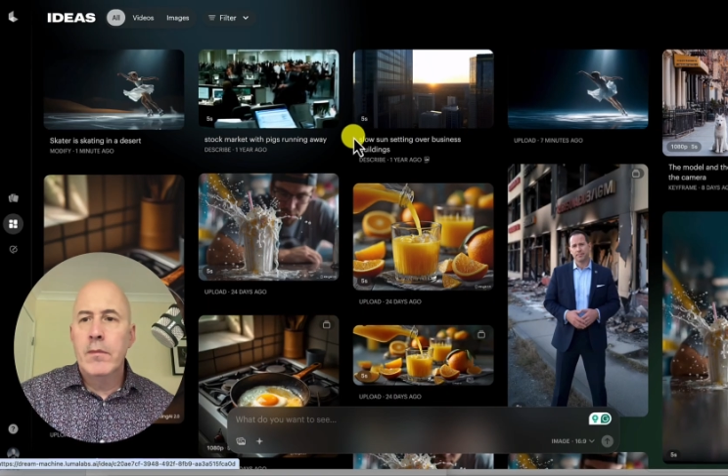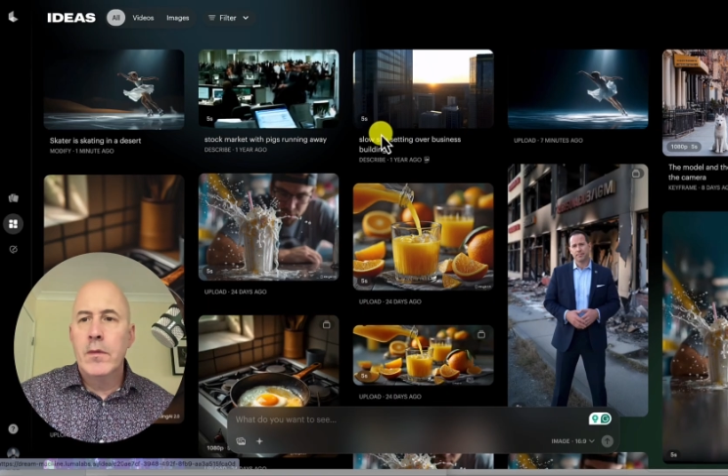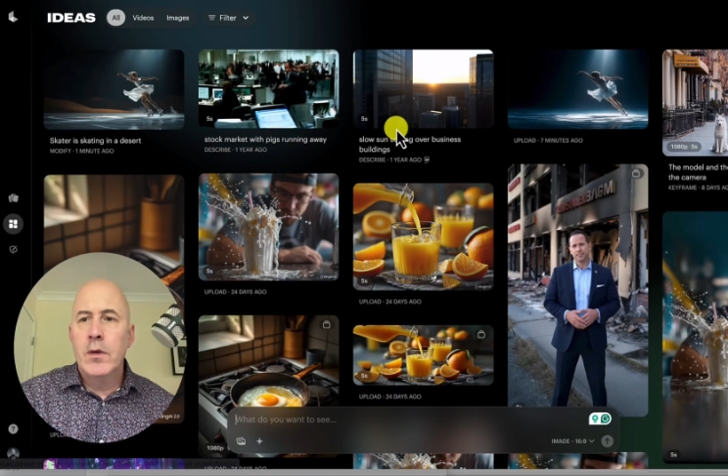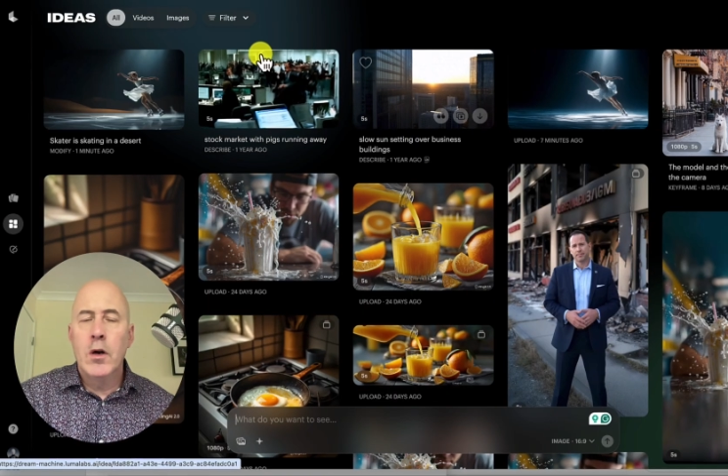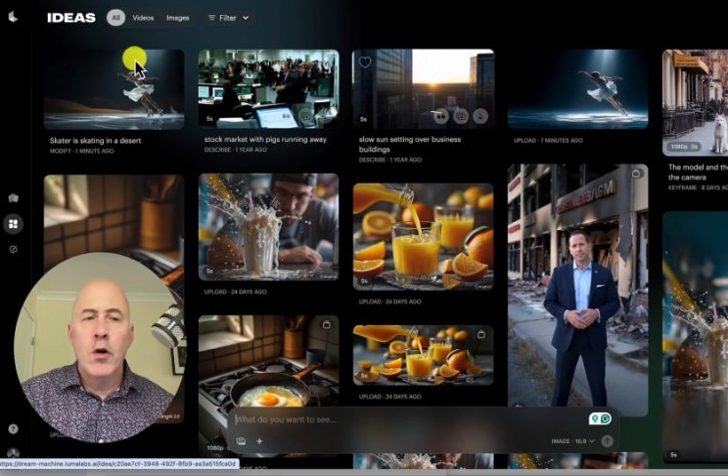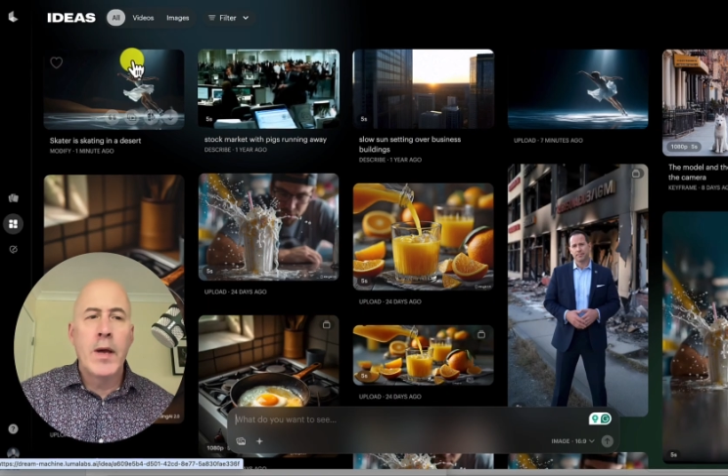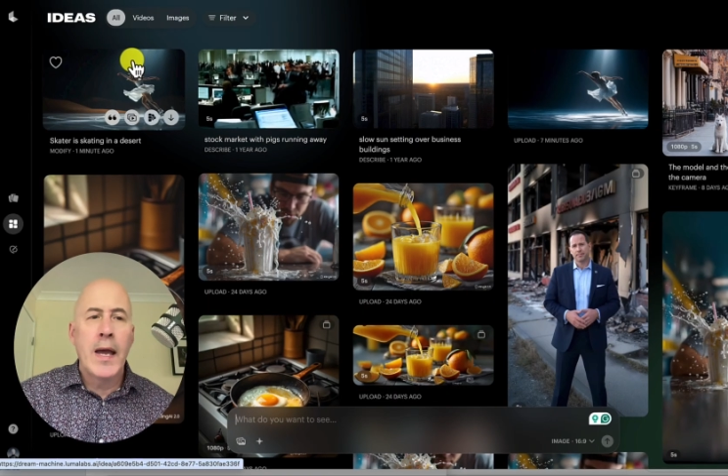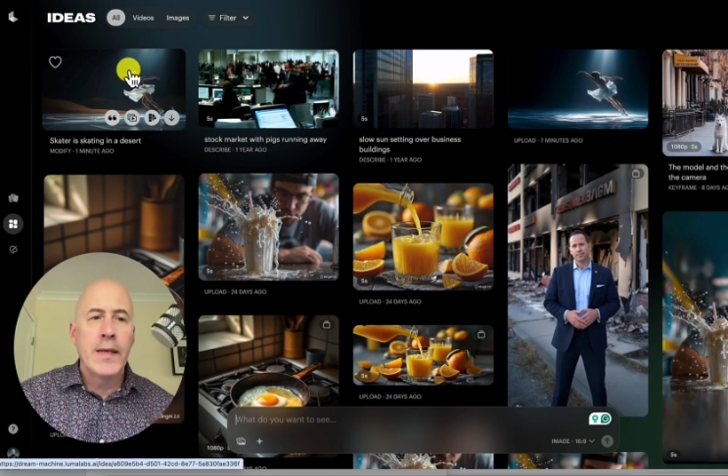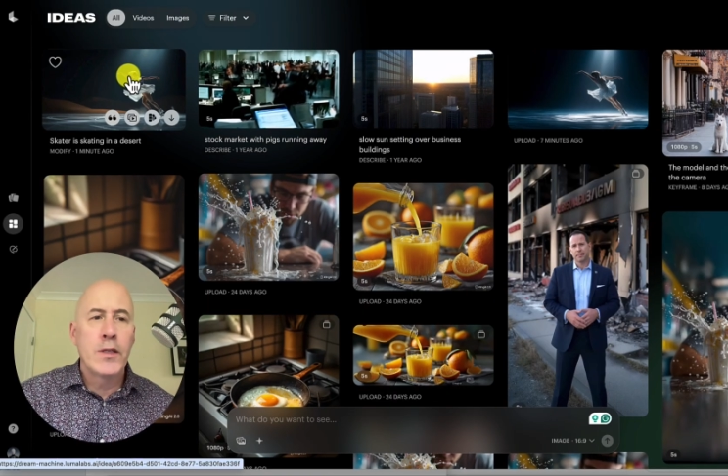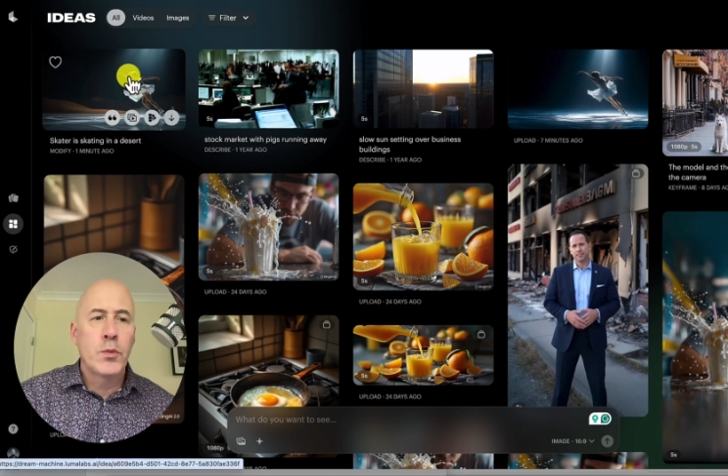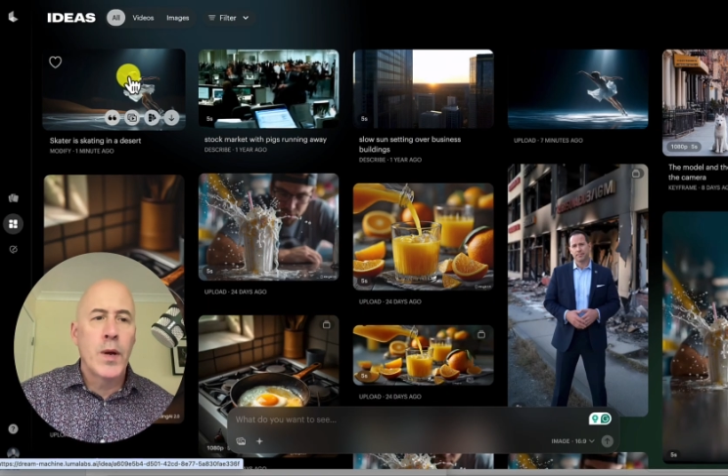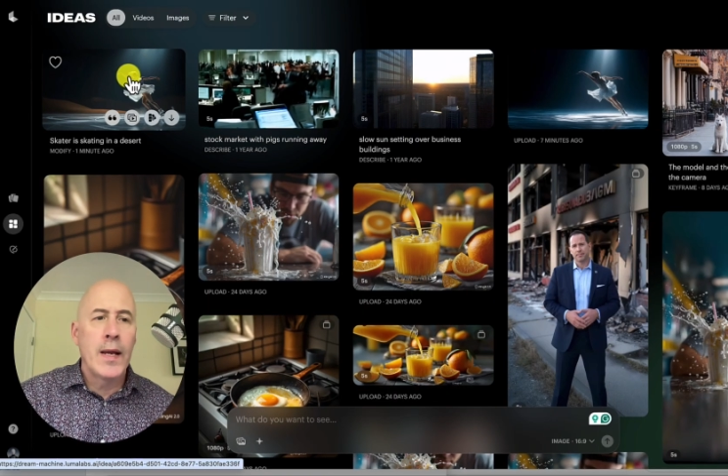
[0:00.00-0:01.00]
Okay,
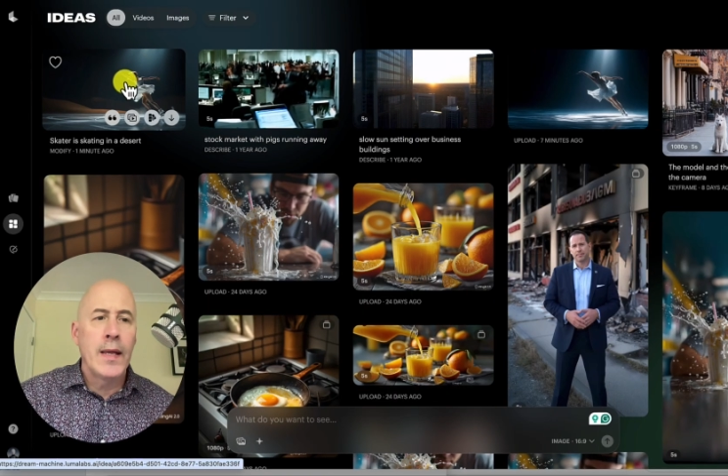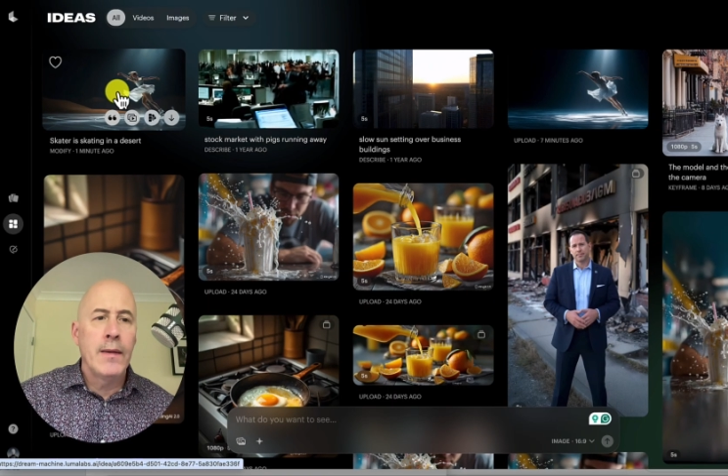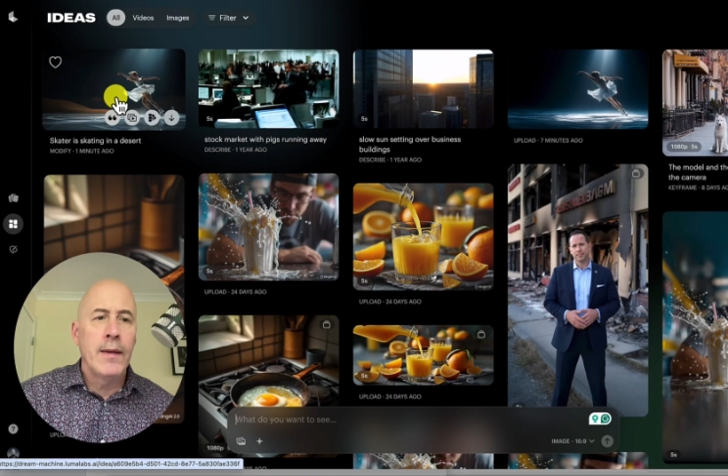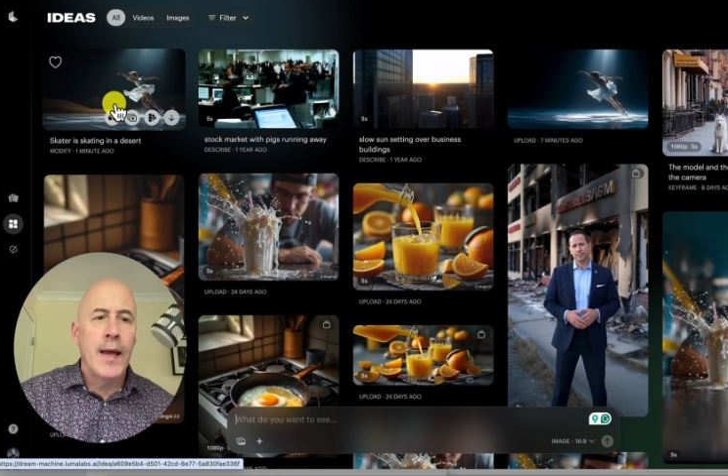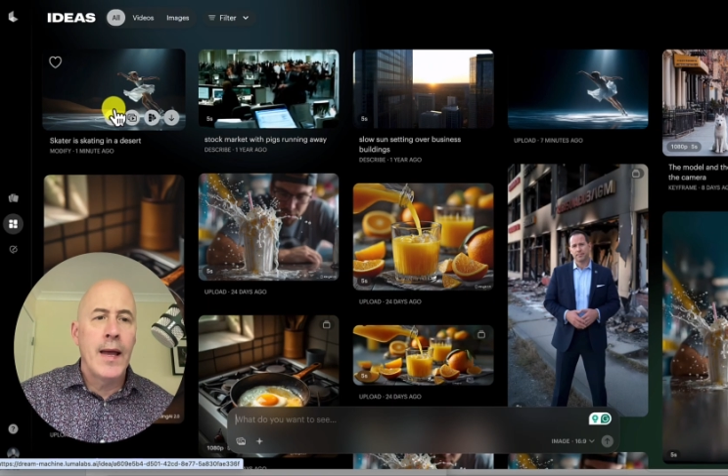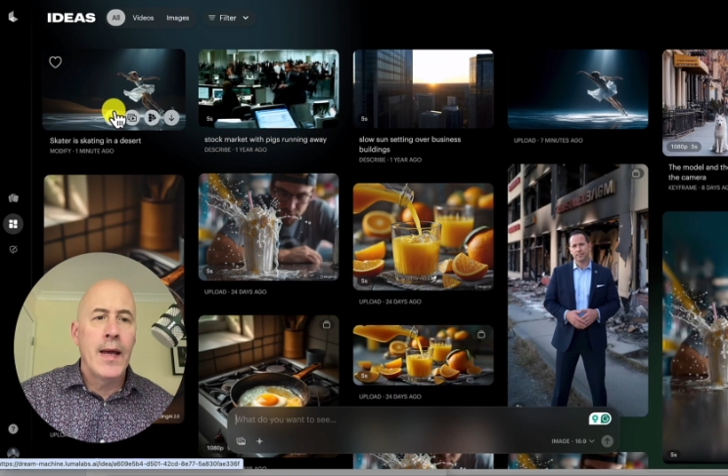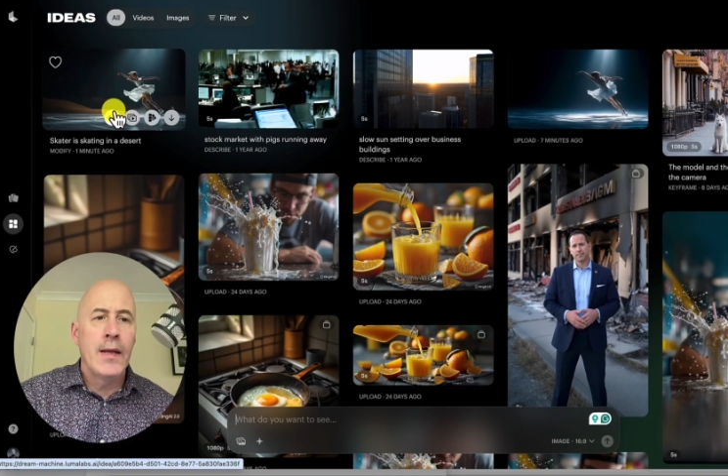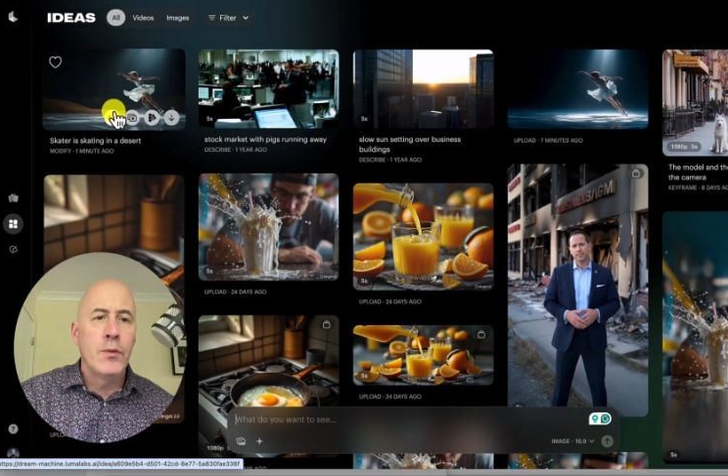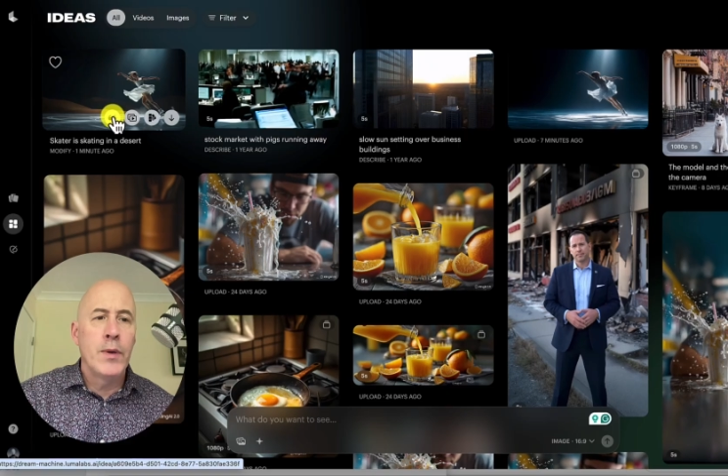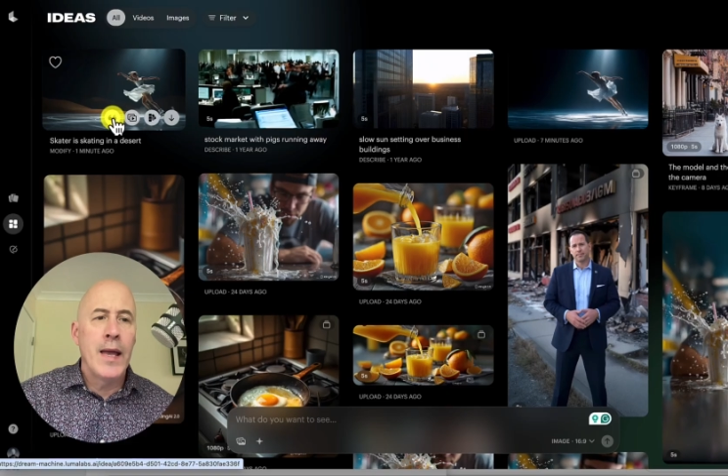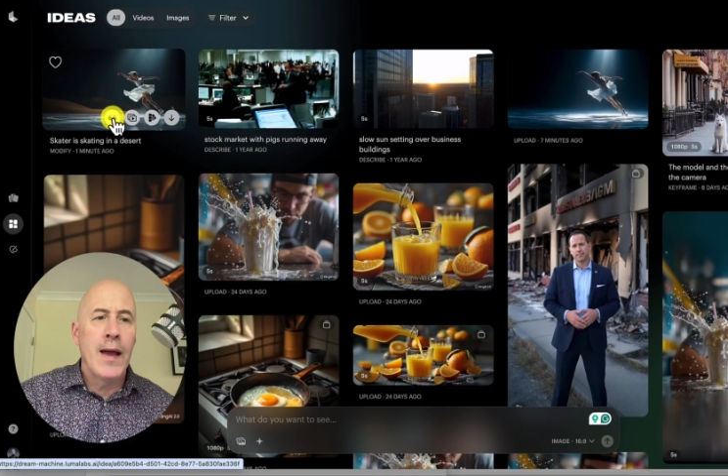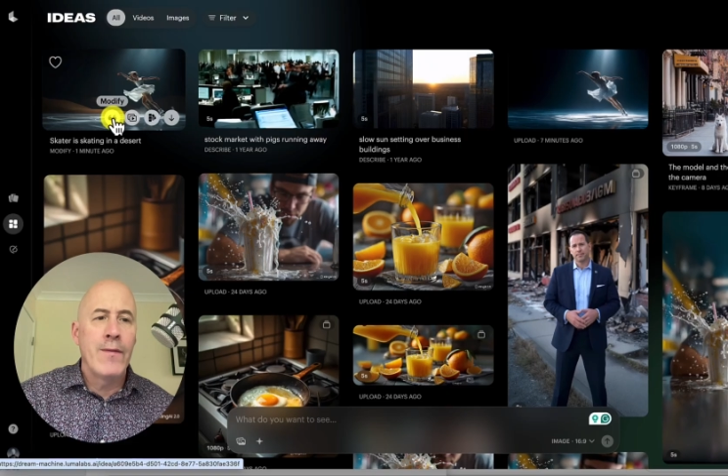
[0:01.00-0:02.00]
it's ready. And
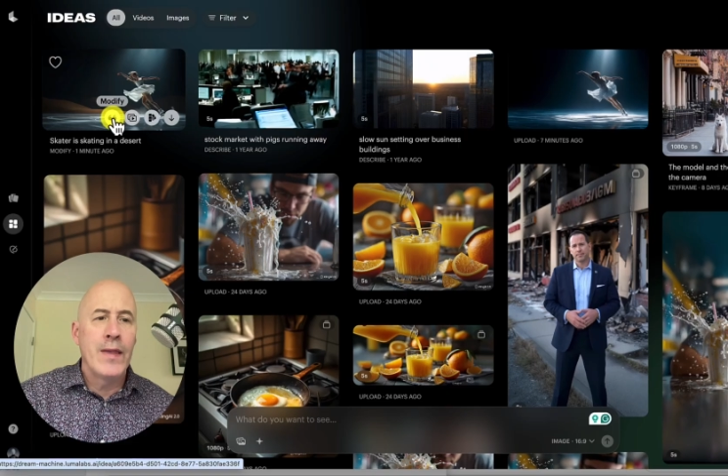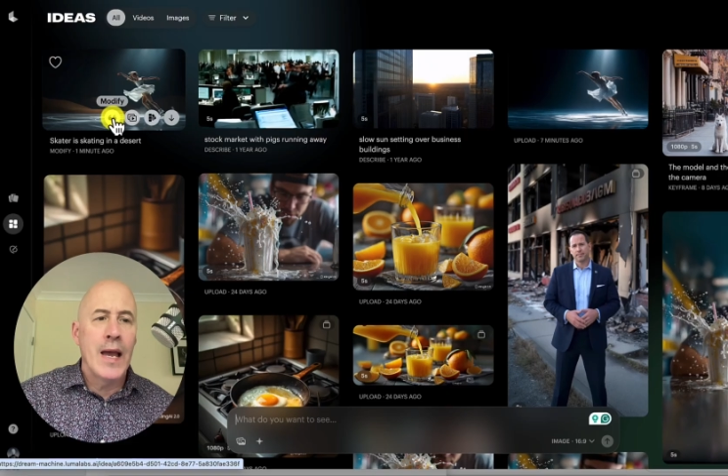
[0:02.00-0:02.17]
we have